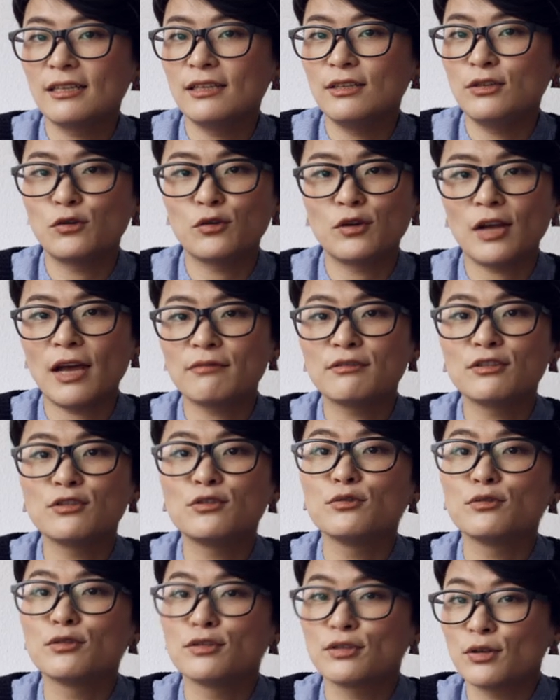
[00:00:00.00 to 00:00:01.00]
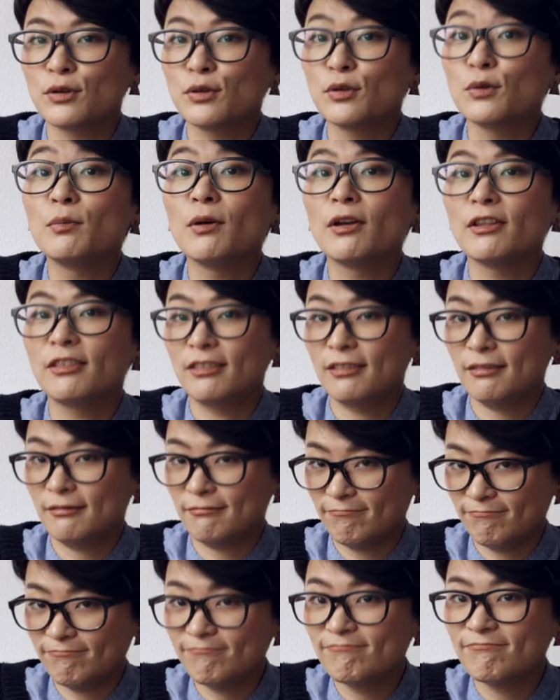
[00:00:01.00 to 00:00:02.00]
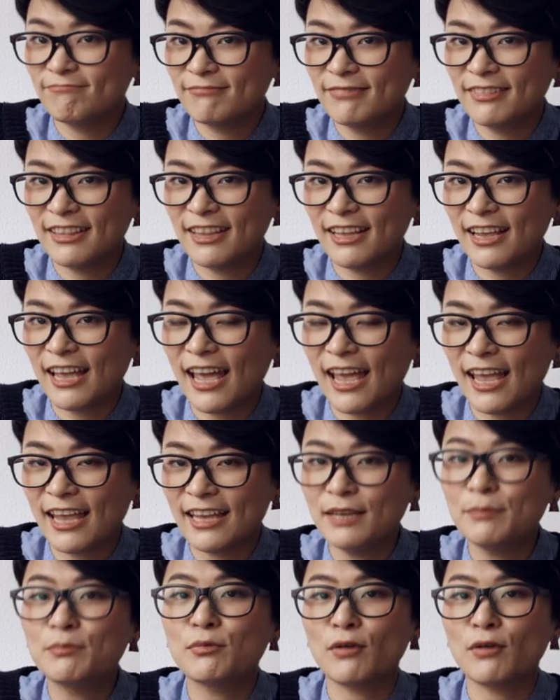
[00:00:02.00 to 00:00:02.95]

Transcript: You don't have to do the solo, but the head,